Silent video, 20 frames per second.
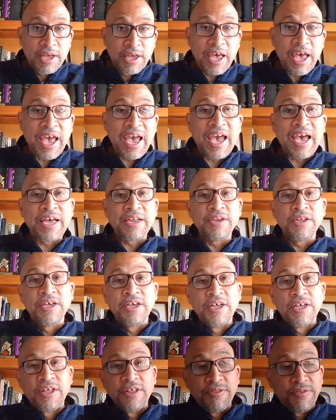and
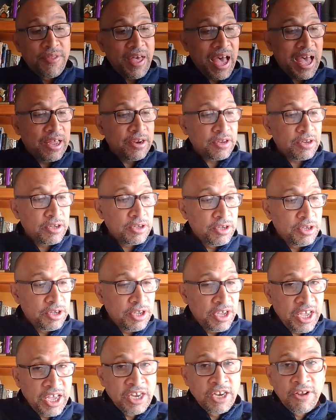that
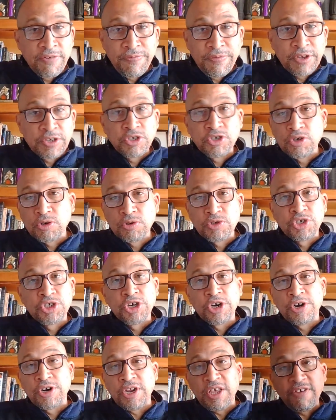individual
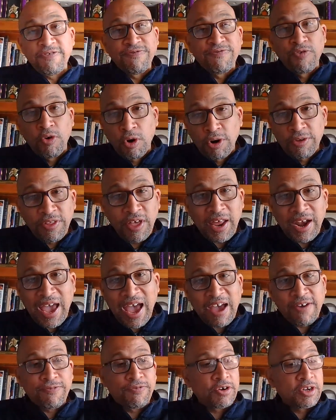journey for that
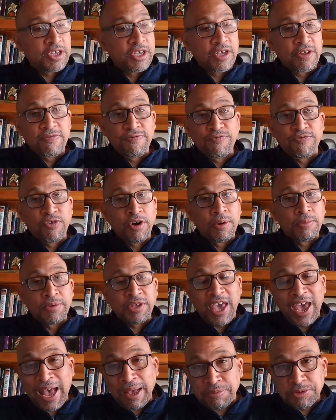African from
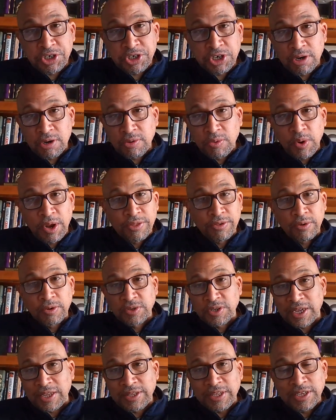capture, whether it
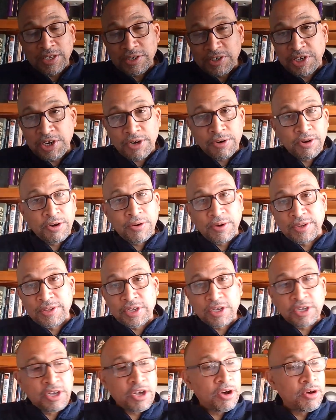was on the interior or on the
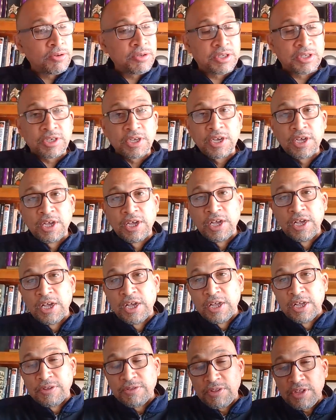coast,
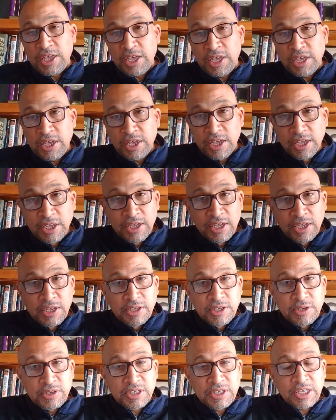the
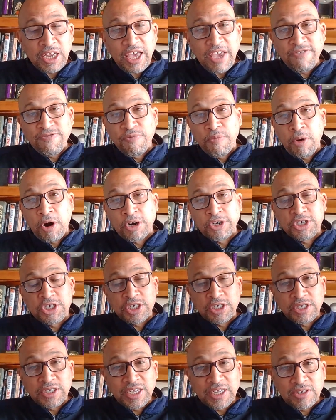slave
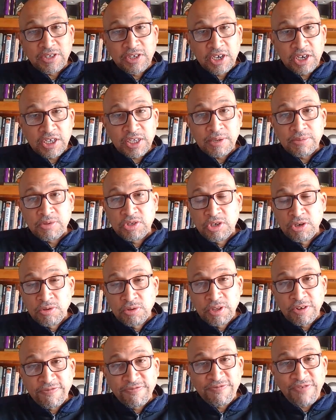marches that took them to
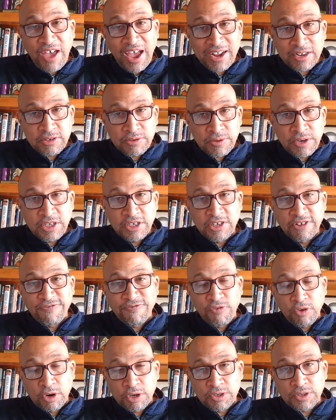the factories and the
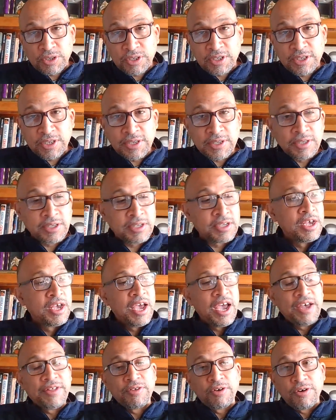fortresses,
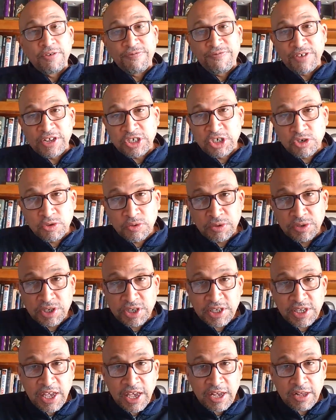and their eventual
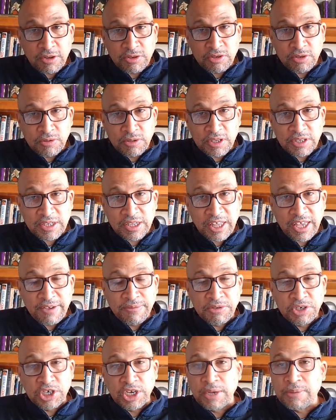sale to the
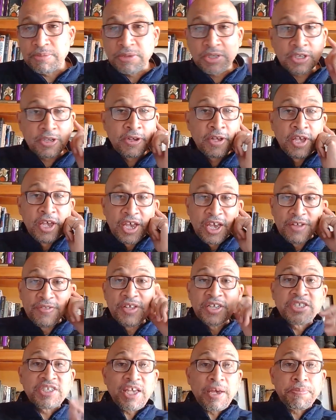slave ships. In
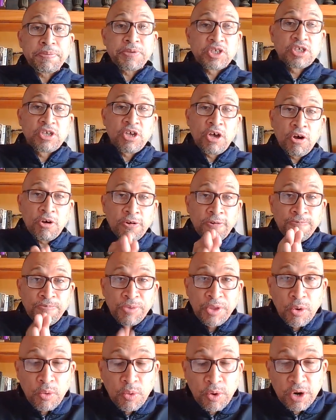this episode,
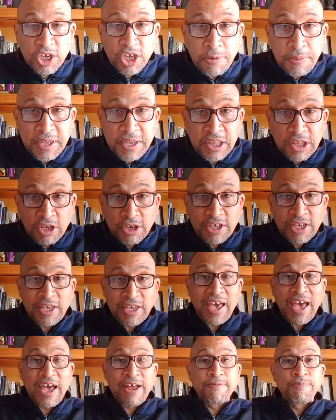we're going to be
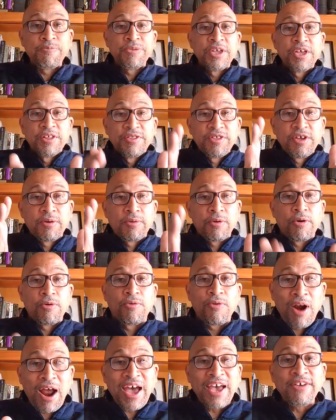looking at their
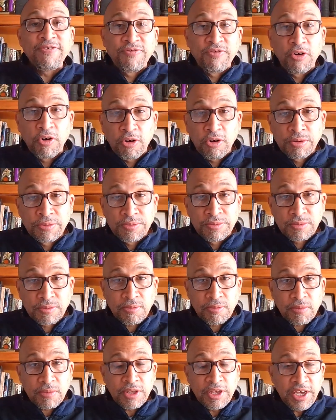arrival
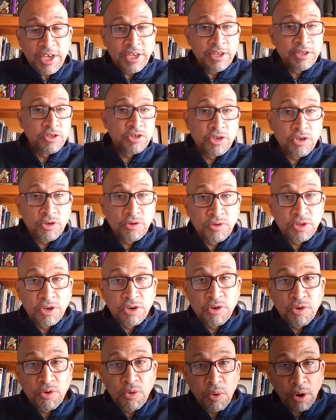into the
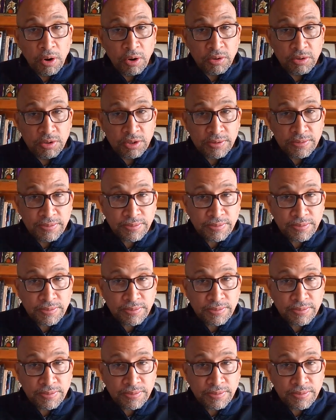New World.